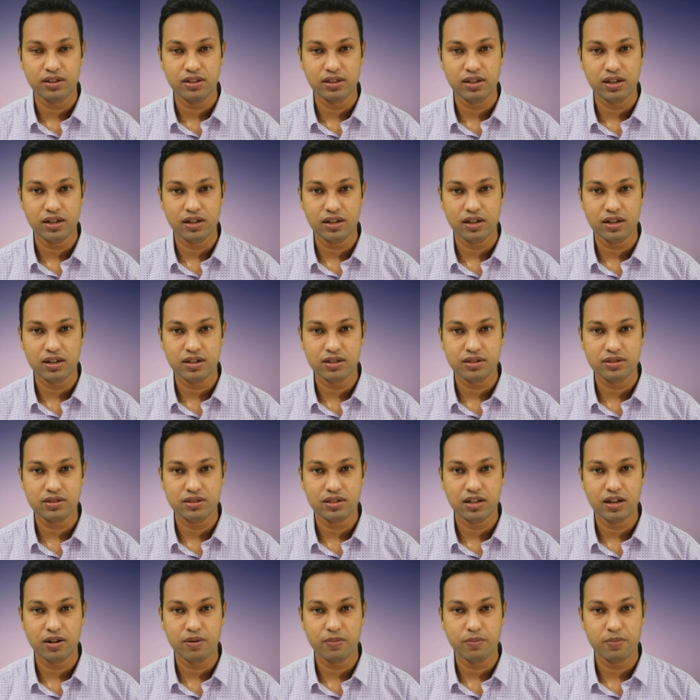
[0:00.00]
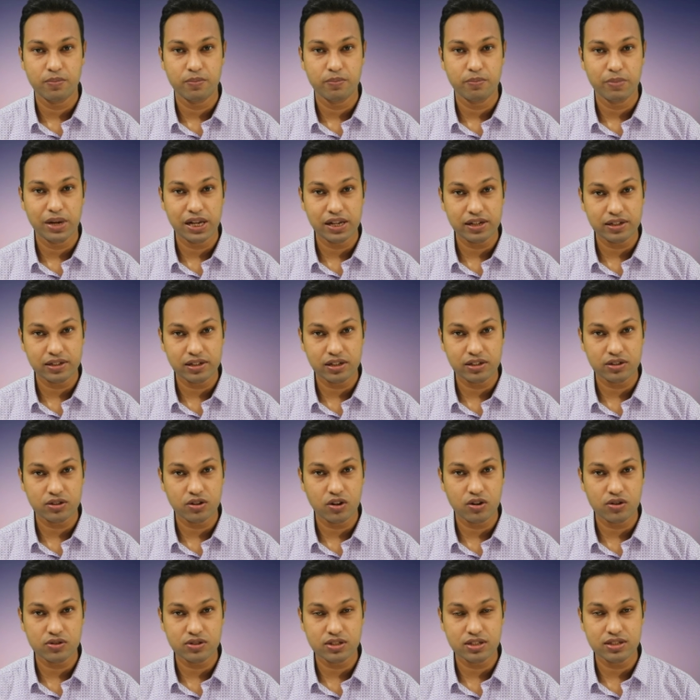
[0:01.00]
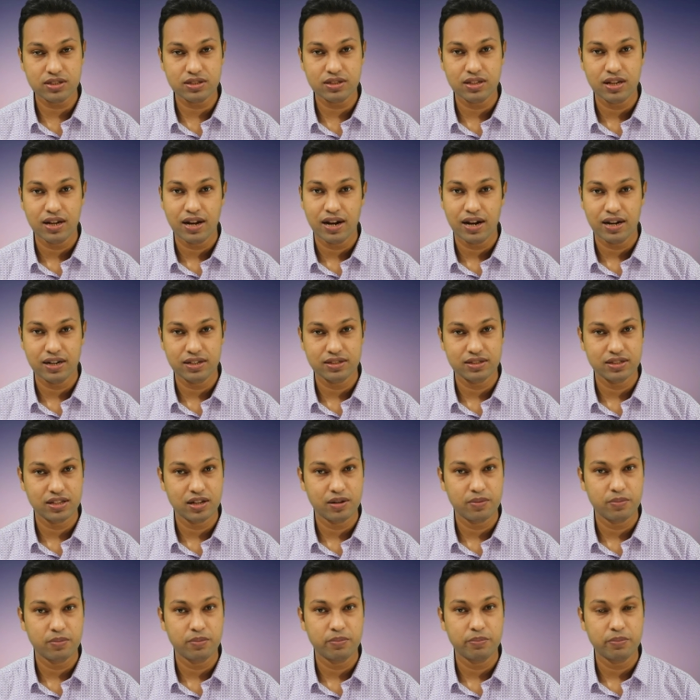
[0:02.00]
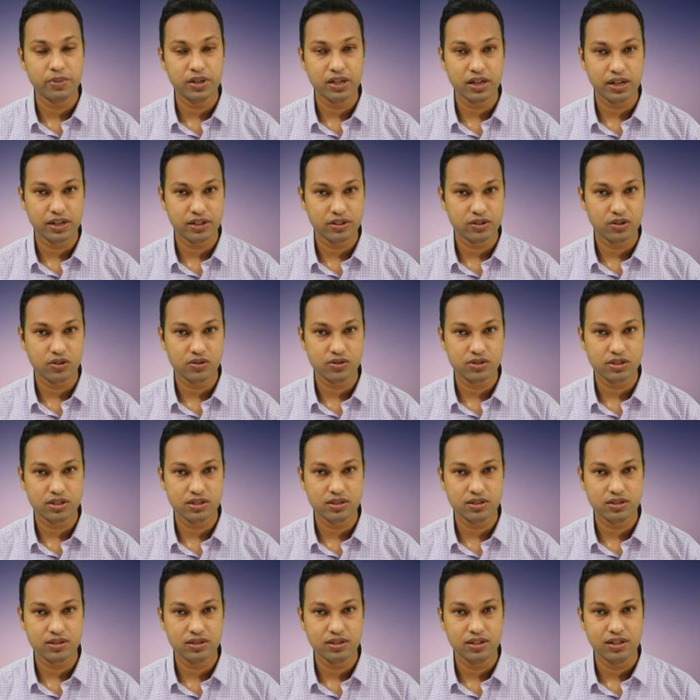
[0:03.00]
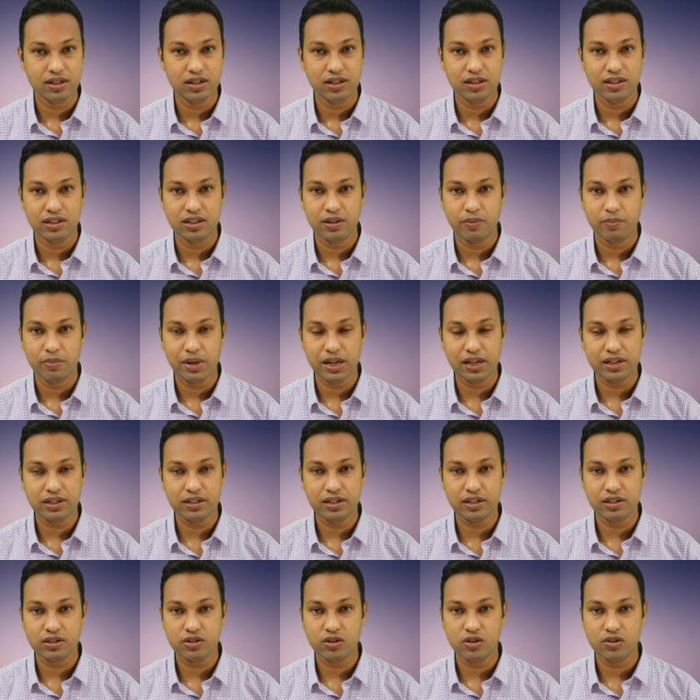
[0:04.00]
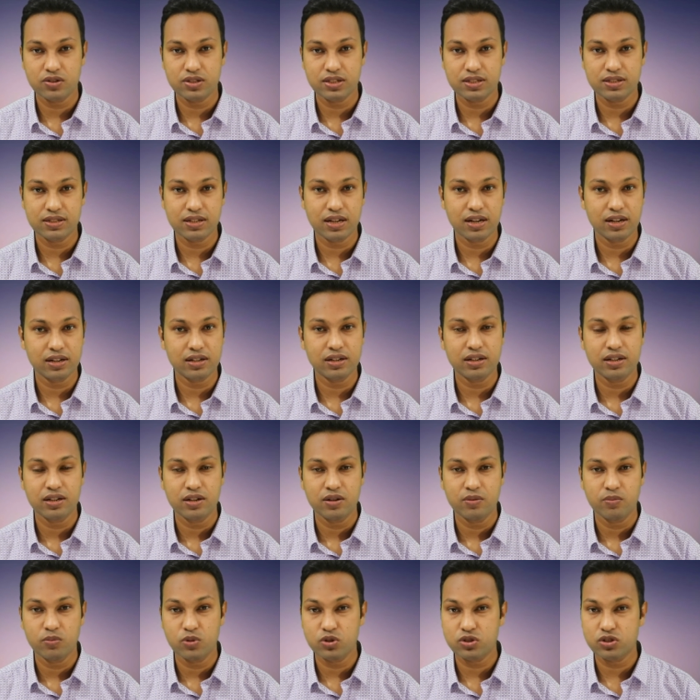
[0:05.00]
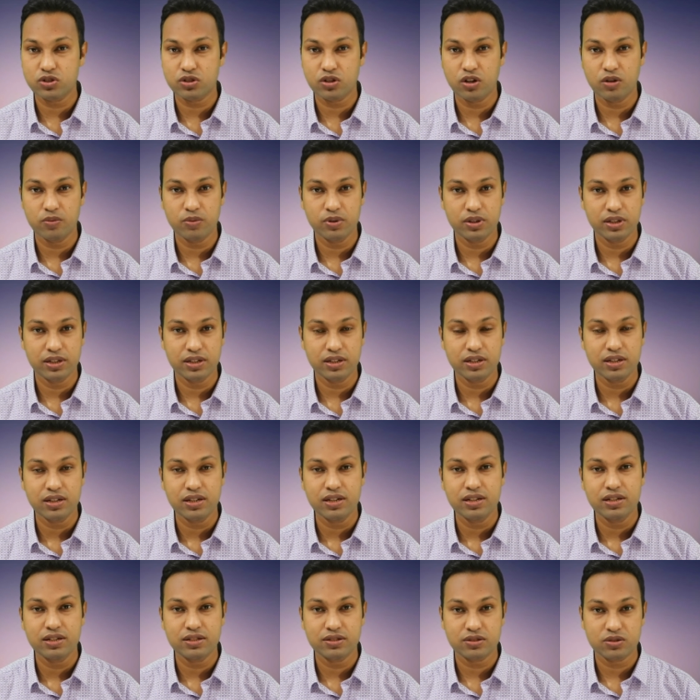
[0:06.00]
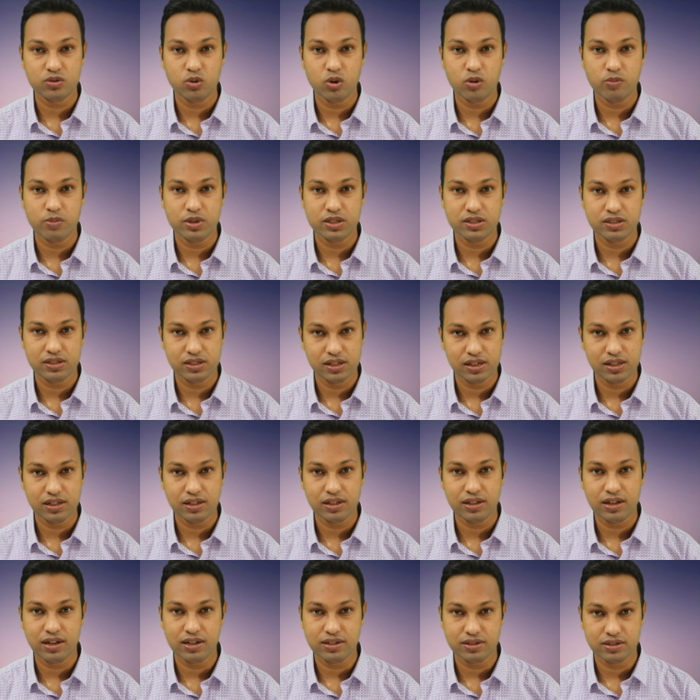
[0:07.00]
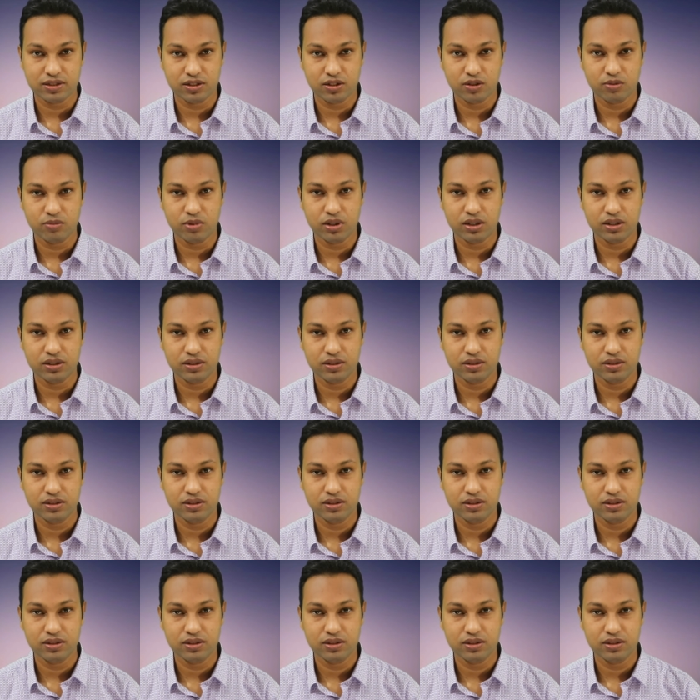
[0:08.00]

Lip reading: there are some malignant causes and some benign causes. The malignant causes are most commonly squamous cell carcinoma.